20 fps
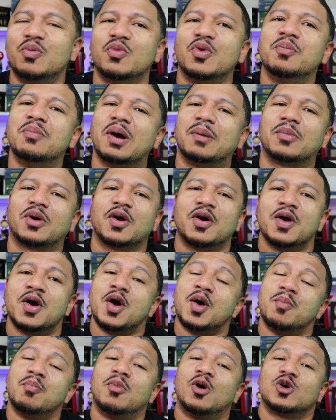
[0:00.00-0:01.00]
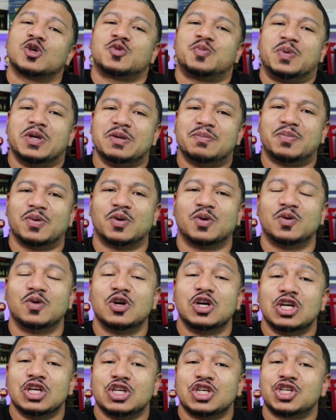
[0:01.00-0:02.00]
Remember, most people
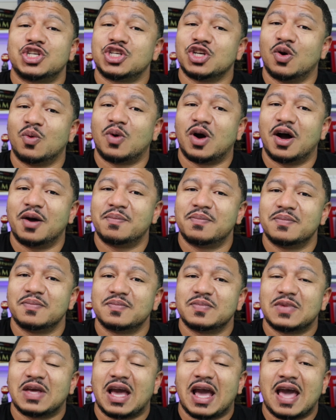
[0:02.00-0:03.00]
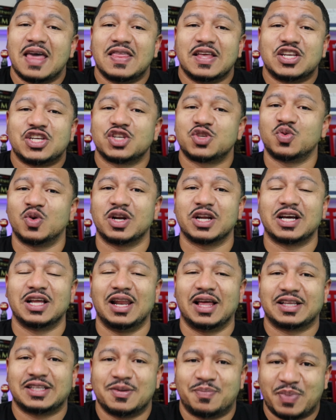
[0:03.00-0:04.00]
show up and they just want to
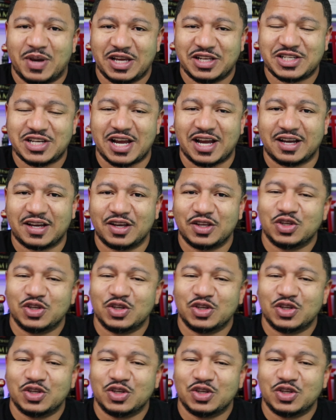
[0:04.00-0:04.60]
collect a paycheck.